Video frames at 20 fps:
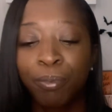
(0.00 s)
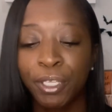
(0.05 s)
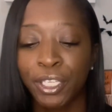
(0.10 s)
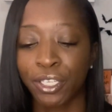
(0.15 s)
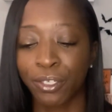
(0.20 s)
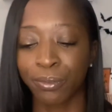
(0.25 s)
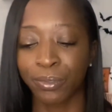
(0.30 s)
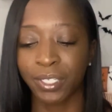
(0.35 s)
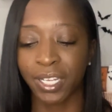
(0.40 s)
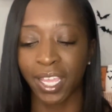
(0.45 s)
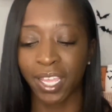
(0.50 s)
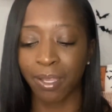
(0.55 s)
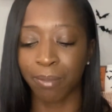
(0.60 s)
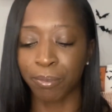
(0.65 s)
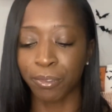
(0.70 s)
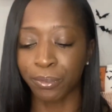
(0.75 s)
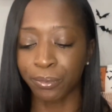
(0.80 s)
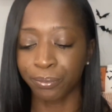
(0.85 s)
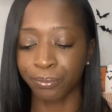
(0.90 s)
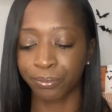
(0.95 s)
cute
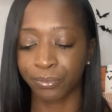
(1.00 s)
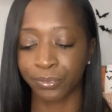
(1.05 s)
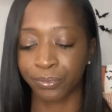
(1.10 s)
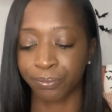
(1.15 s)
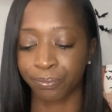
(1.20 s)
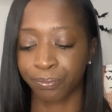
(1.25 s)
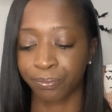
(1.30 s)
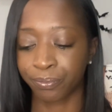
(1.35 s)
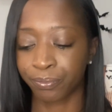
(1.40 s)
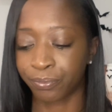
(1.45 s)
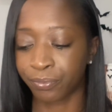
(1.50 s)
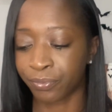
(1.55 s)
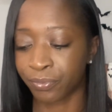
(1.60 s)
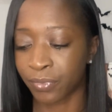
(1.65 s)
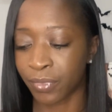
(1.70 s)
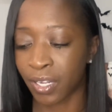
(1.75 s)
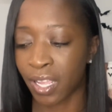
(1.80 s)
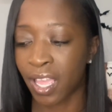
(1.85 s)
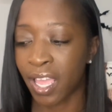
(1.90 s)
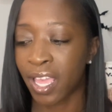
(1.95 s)
label.
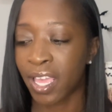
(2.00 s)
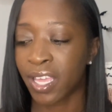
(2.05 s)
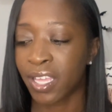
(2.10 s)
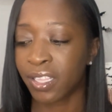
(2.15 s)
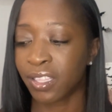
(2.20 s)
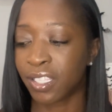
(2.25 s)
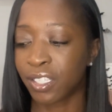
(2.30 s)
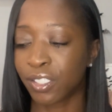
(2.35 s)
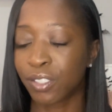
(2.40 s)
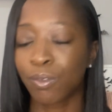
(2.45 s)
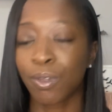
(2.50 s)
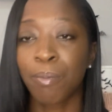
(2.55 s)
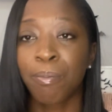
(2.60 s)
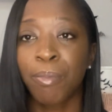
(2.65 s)
This one